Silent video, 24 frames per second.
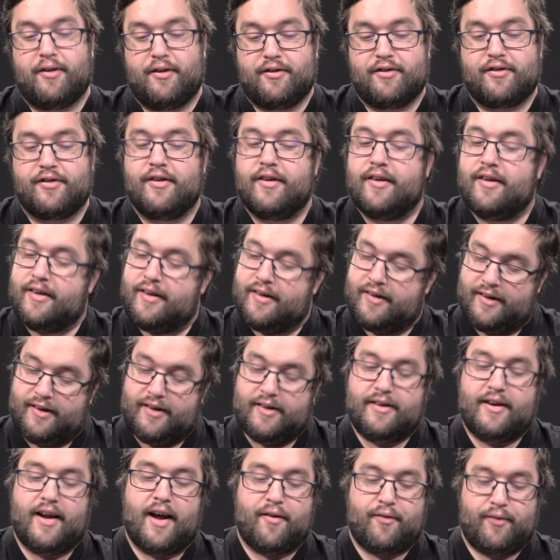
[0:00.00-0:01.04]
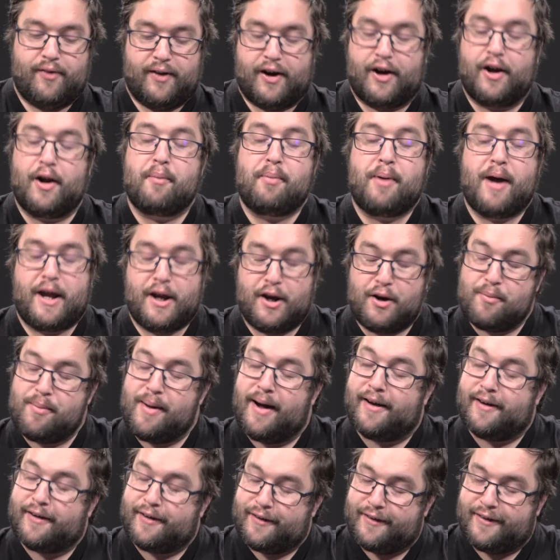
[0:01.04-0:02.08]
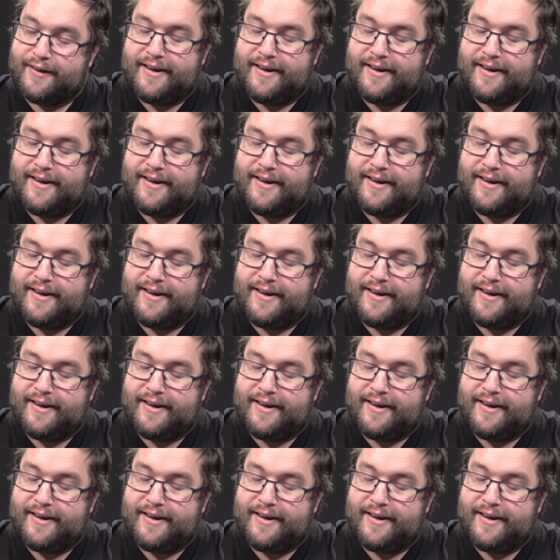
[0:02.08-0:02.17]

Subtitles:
is definitely going to pay you better